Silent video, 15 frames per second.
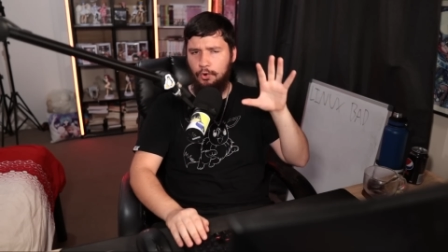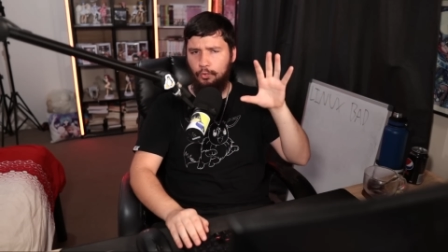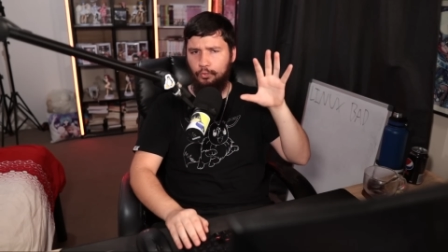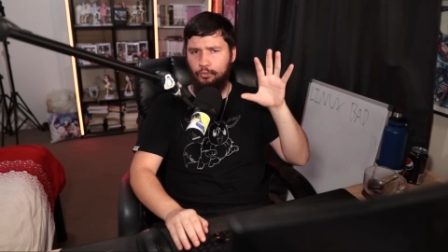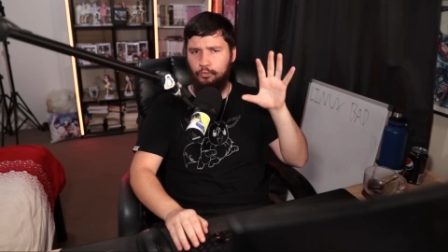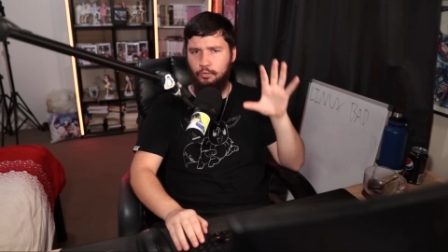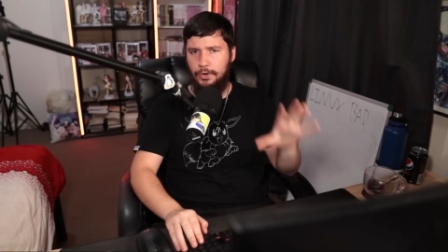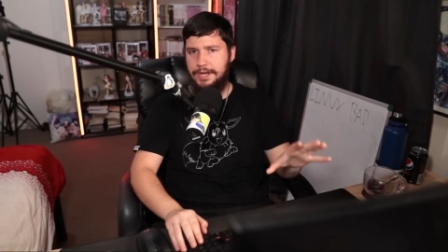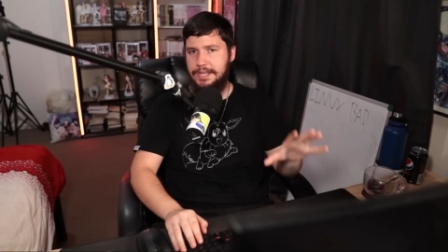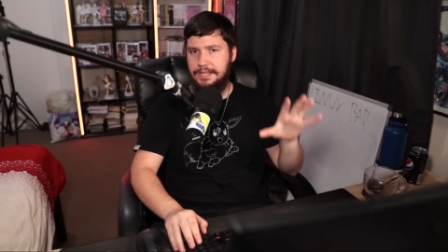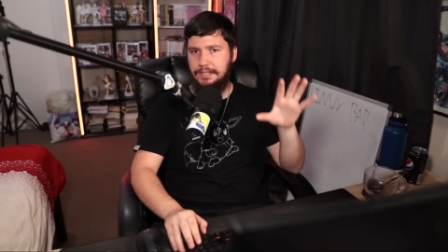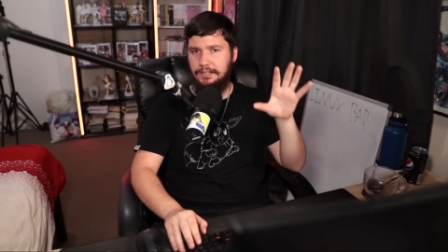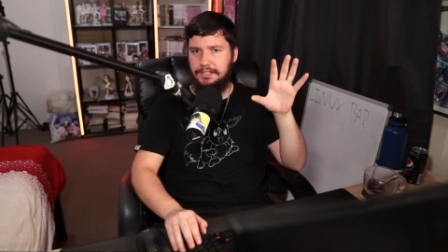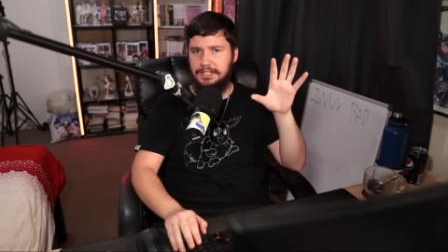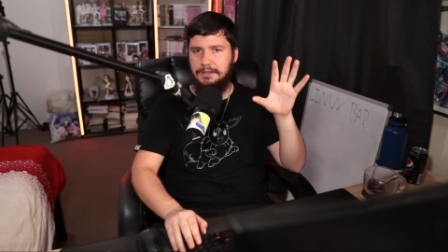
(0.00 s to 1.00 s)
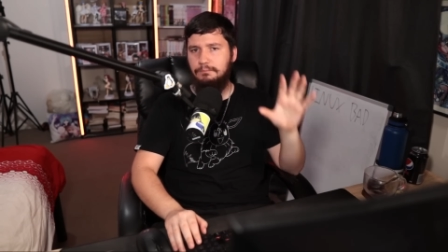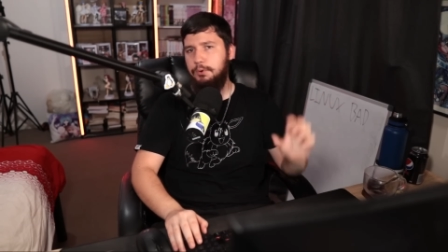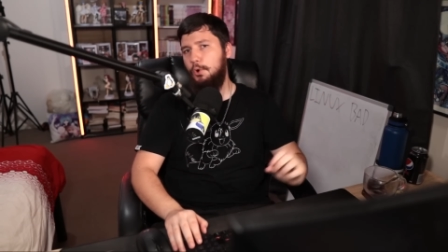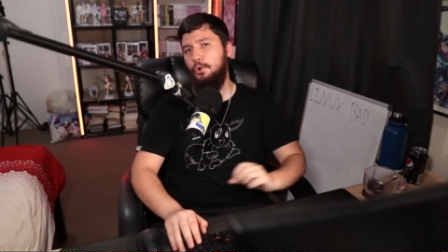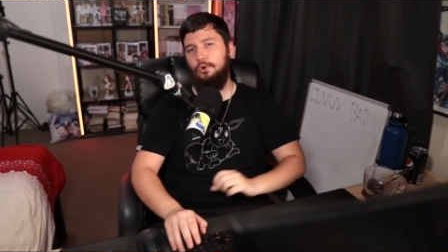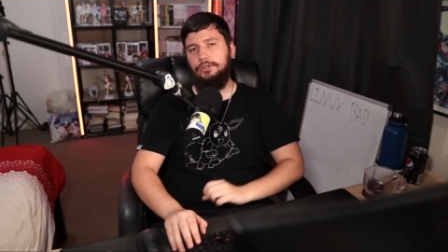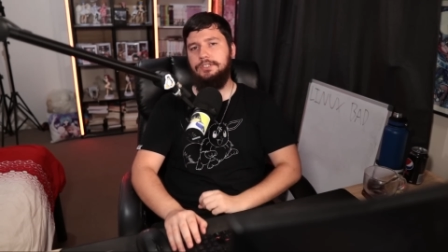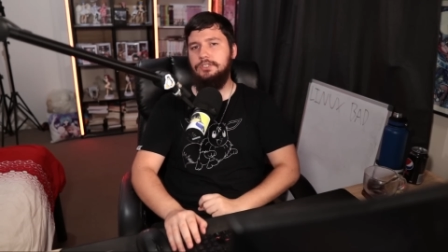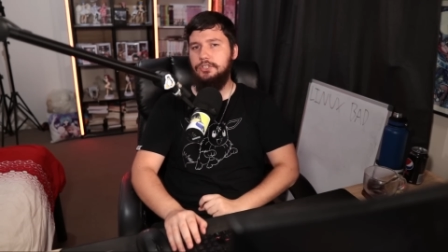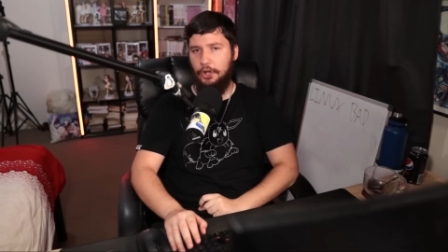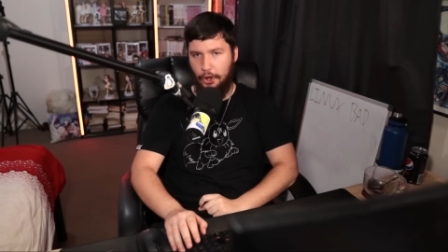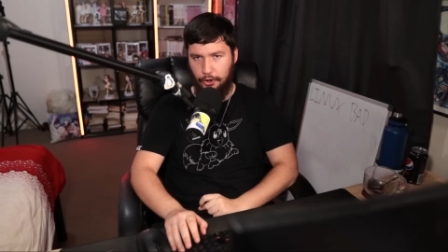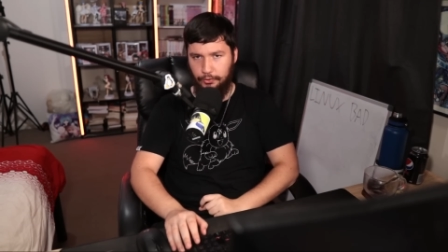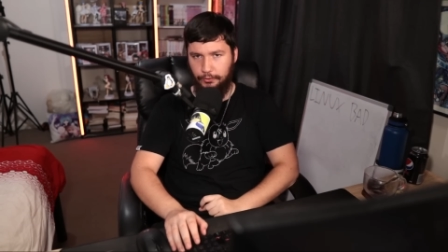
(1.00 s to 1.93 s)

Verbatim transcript: really important kernel